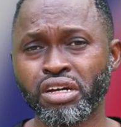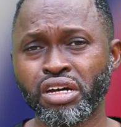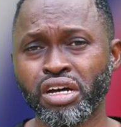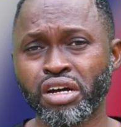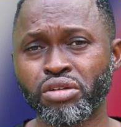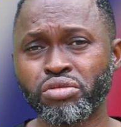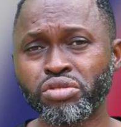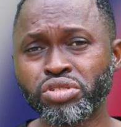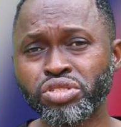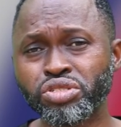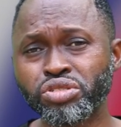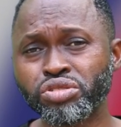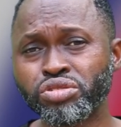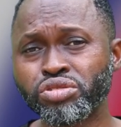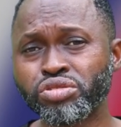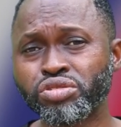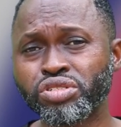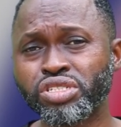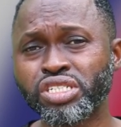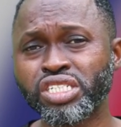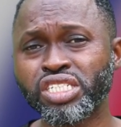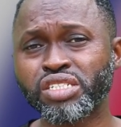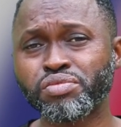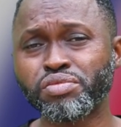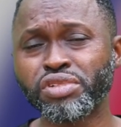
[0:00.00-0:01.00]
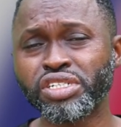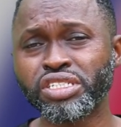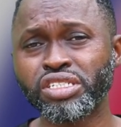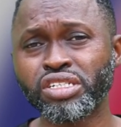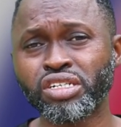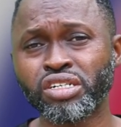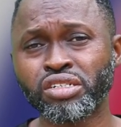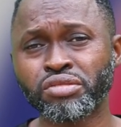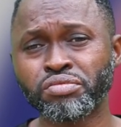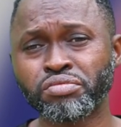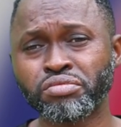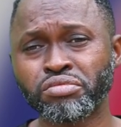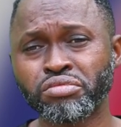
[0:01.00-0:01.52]
I want to use this
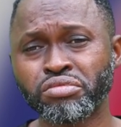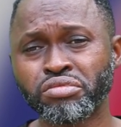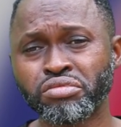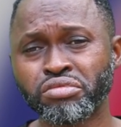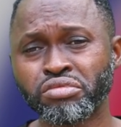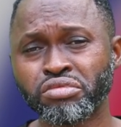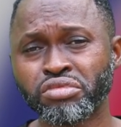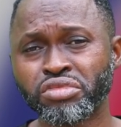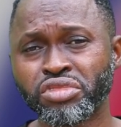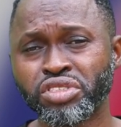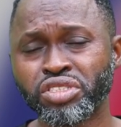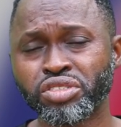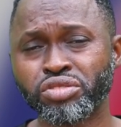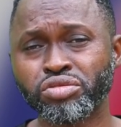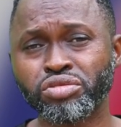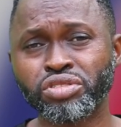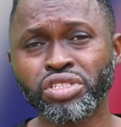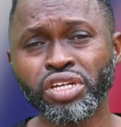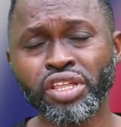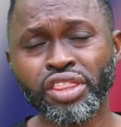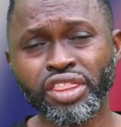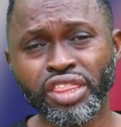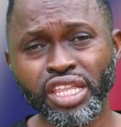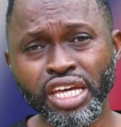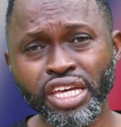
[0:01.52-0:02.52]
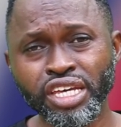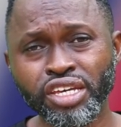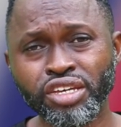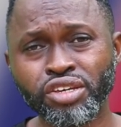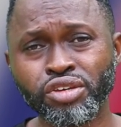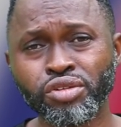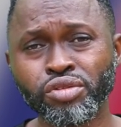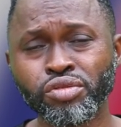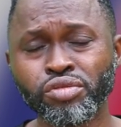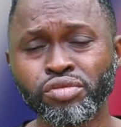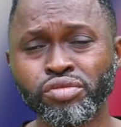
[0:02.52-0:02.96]
medium to say thank you